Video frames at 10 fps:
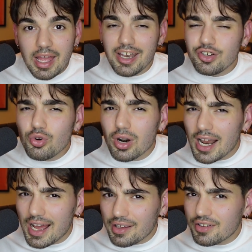And newer
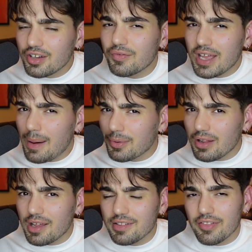acts could have
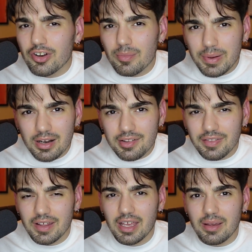capitalized on their appearance in
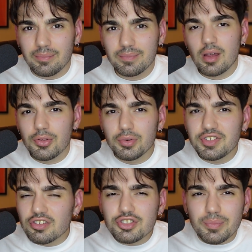the game through
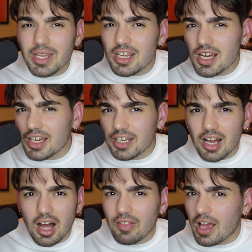social media and
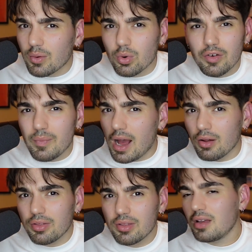online word of
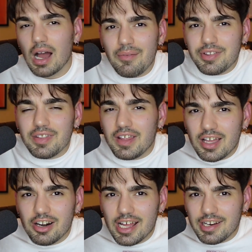mouth. Obviously, the internet